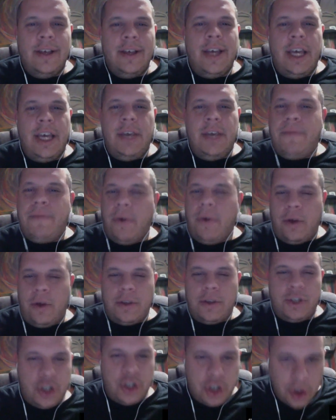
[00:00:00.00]
he
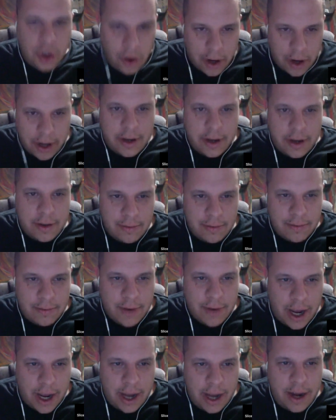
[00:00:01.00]
falls short,
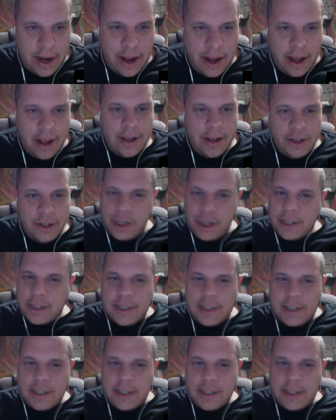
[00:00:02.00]
right? Just like